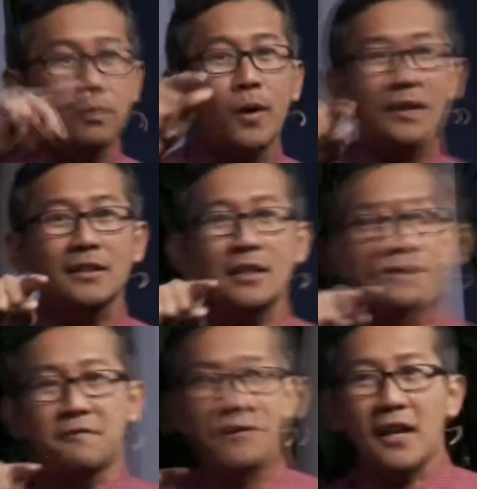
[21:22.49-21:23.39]
what does
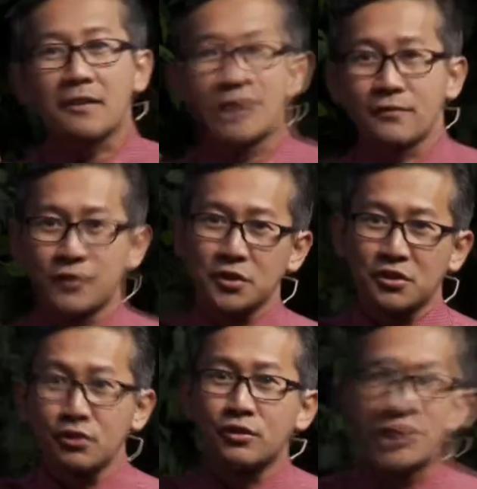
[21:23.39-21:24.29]
fragrant fruit
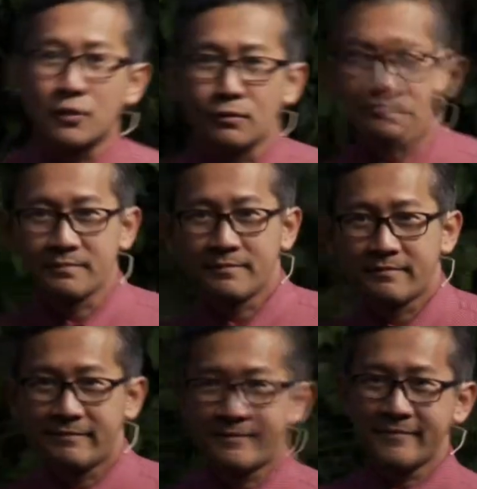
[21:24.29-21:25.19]
do to you?
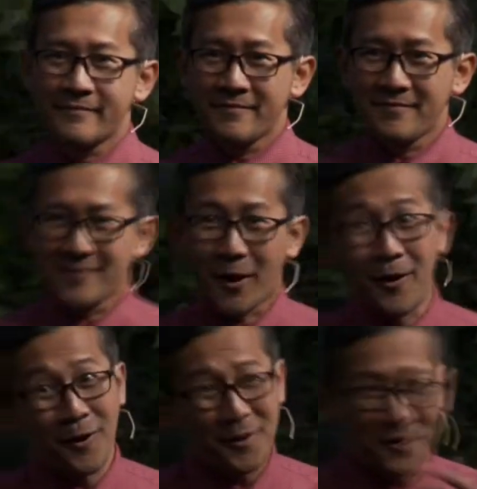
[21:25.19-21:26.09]

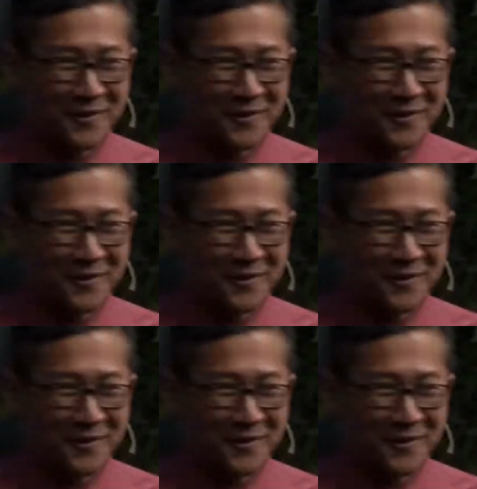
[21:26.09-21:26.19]
Hungry.